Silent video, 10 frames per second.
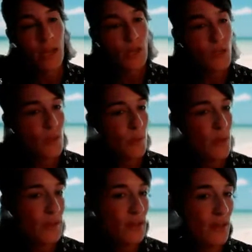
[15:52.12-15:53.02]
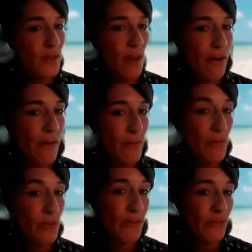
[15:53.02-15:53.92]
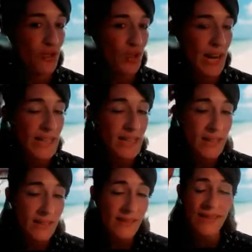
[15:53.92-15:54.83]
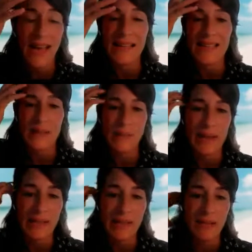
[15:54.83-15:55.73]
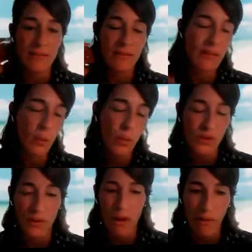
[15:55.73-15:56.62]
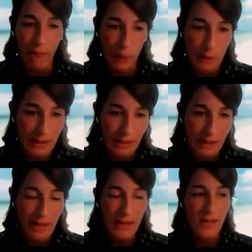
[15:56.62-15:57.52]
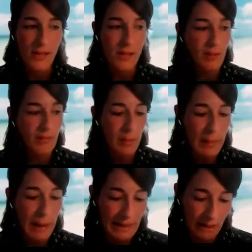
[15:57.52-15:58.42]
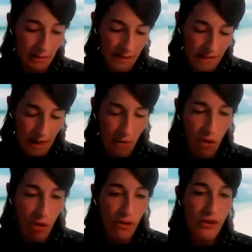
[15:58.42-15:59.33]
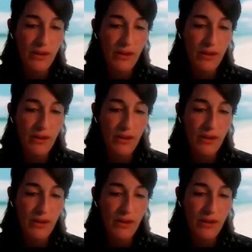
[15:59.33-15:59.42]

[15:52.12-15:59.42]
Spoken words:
To the question of multifunctionality, as expected, there was no agreement. So depending on the stakeholder,